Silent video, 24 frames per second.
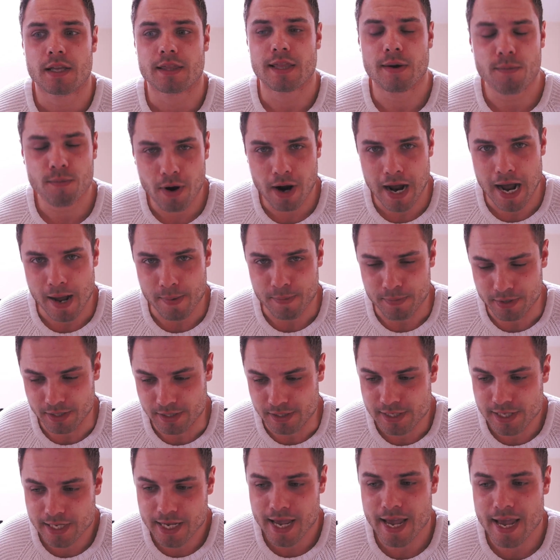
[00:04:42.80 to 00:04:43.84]
Then what
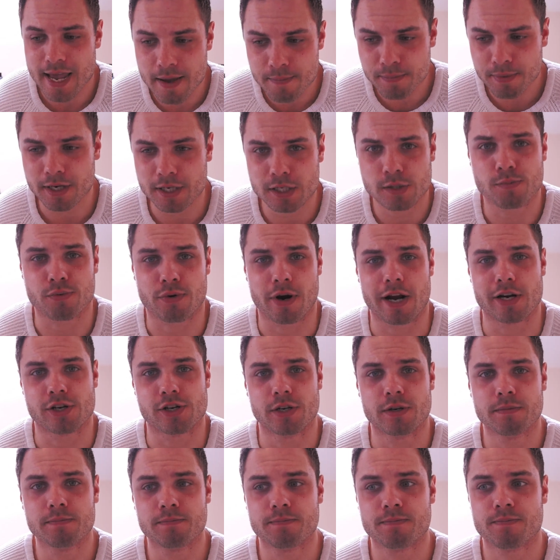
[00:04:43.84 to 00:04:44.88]
happens? They get hit by
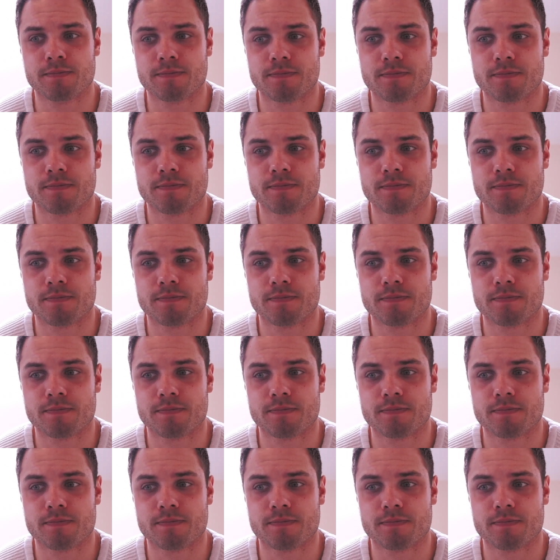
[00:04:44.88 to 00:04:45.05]
suppression,